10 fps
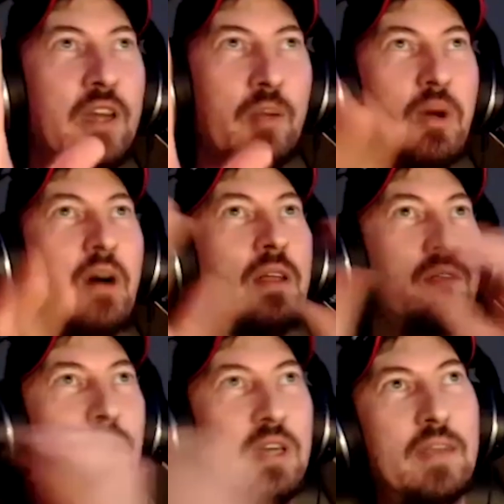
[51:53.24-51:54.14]
about it.
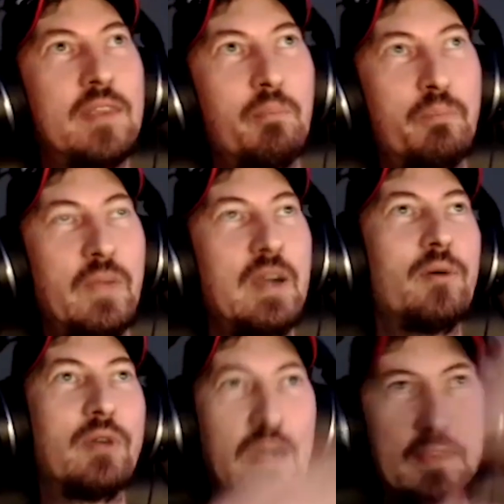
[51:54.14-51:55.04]
We
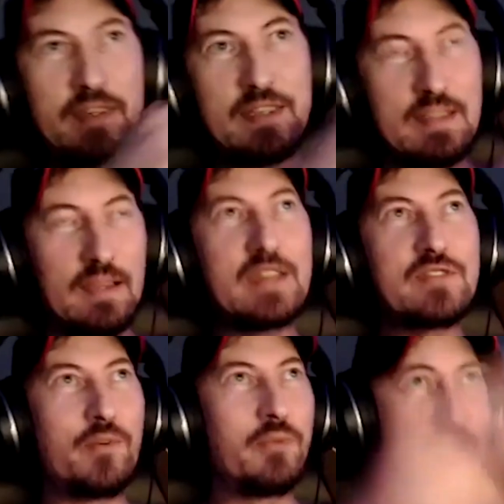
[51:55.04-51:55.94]
get this
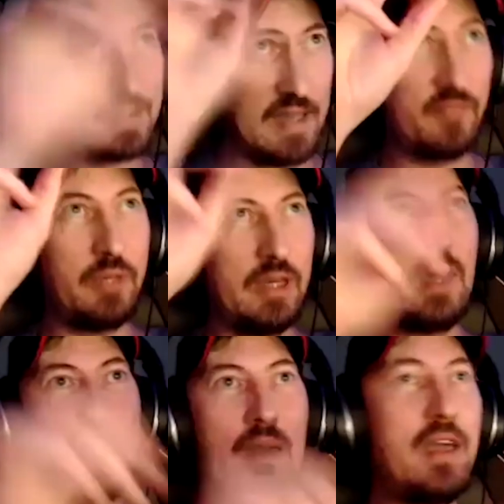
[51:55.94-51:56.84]
list from this
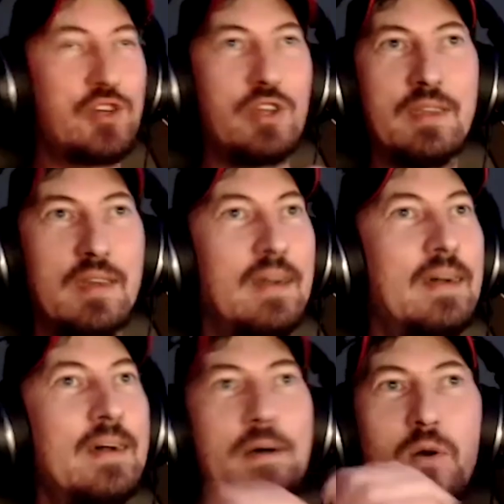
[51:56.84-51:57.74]
FBI agent
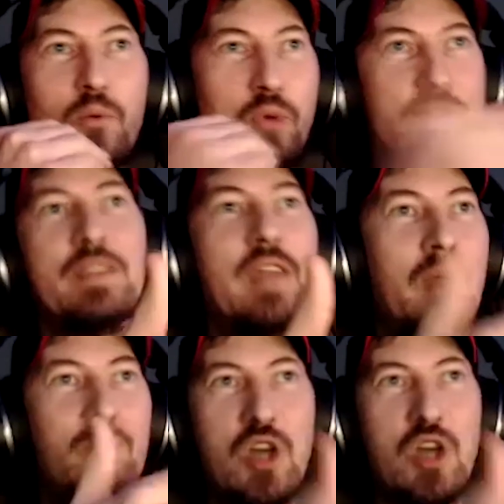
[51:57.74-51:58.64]
with the
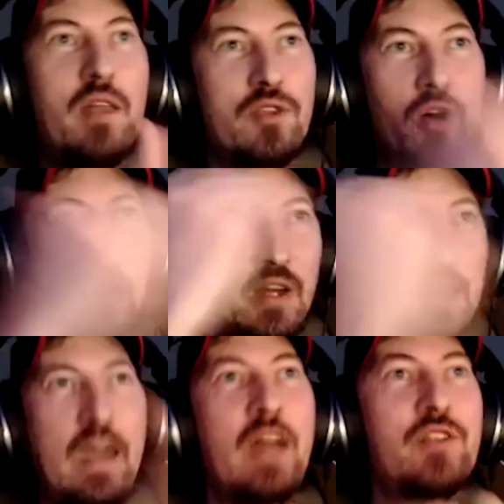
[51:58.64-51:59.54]
name John Doe and
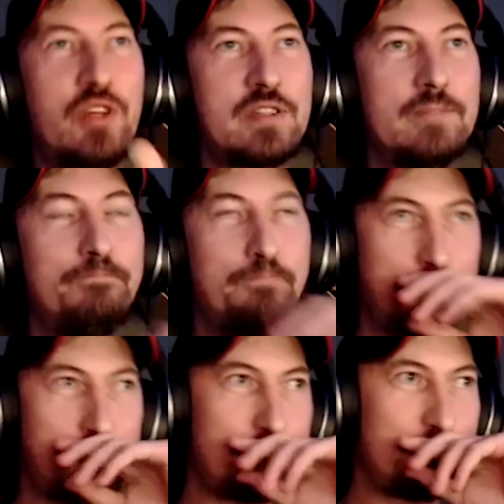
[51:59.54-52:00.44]
the address.
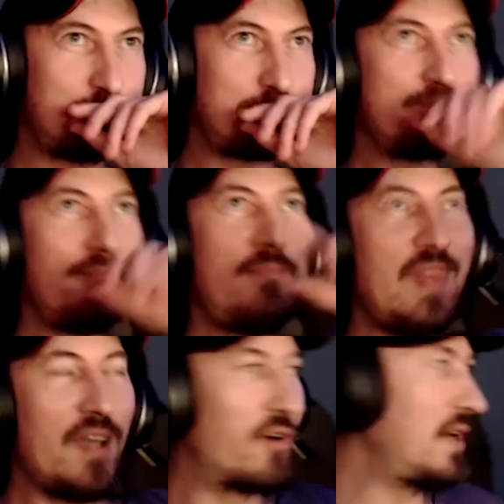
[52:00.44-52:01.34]

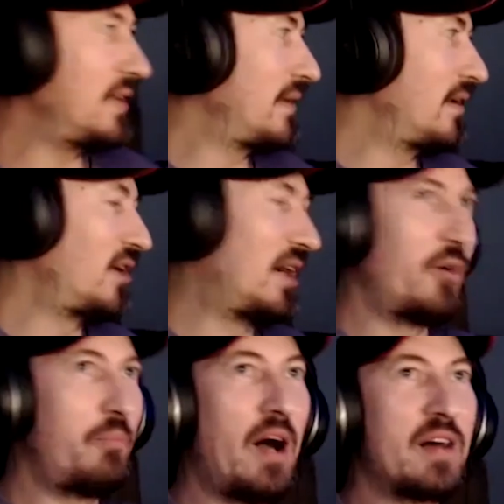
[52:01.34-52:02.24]
All right, I
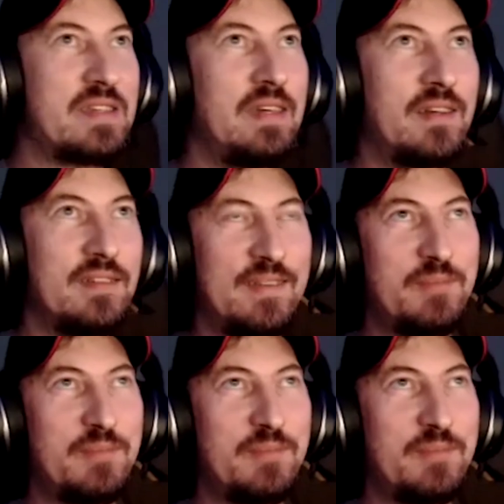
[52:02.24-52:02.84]
will pause here. Let